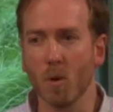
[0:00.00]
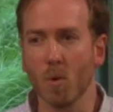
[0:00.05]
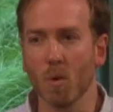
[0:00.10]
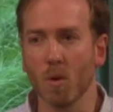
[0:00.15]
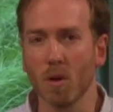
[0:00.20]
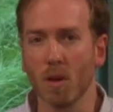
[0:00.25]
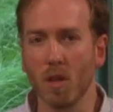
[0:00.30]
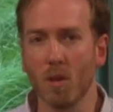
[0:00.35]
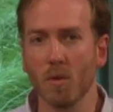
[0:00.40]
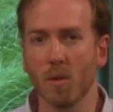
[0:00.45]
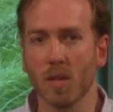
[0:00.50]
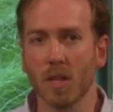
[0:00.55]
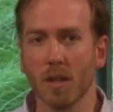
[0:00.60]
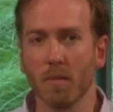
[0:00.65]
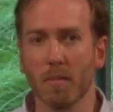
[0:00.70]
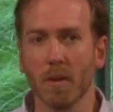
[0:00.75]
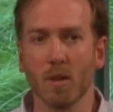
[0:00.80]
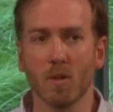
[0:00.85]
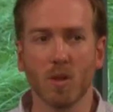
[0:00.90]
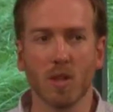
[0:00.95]
who are
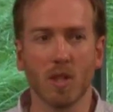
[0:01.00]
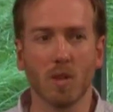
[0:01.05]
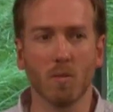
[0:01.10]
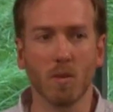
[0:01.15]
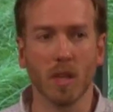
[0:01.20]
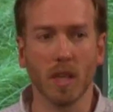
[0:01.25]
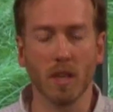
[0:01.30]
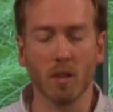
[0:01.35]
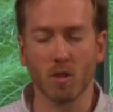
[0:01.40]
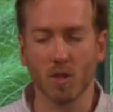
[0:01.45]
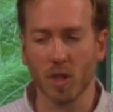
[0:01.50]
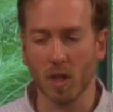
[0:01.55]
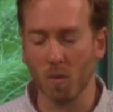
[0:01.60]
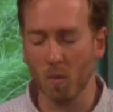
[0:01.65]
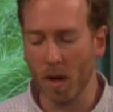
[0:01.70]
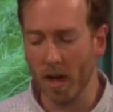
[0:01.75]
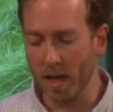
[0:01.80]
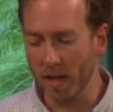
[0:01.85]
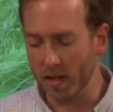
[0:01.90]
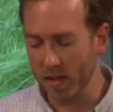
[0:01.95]
using Pinterest in really
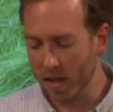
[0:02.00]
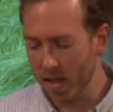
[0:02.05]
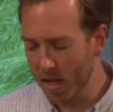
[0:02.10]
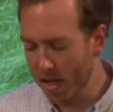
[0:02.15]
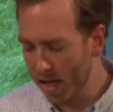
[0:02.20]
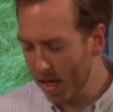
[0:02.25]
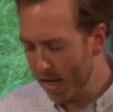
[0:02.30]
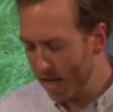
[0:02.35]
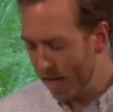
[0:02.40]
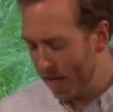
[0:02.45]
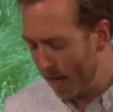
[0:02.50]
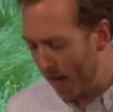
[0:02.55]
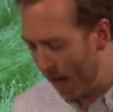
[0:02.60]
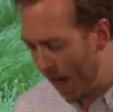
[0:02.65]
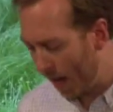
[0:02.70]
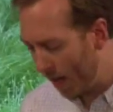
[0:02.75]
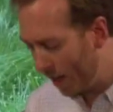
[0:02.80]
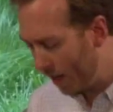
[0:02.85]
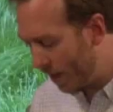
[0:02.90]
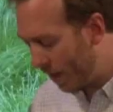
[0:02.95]
interesting ways.
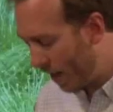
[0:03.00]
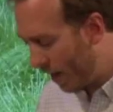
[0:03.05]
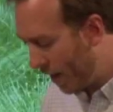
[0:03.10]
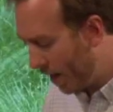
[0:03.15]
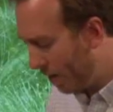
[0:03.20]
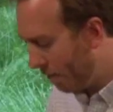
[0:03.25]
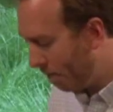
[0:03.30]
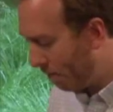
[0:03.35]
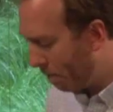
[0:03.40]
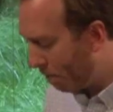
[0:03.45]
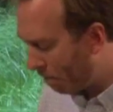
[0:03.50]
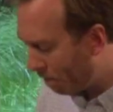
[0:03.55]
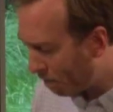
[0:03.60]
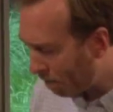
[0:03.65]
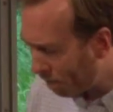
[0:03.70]
And um,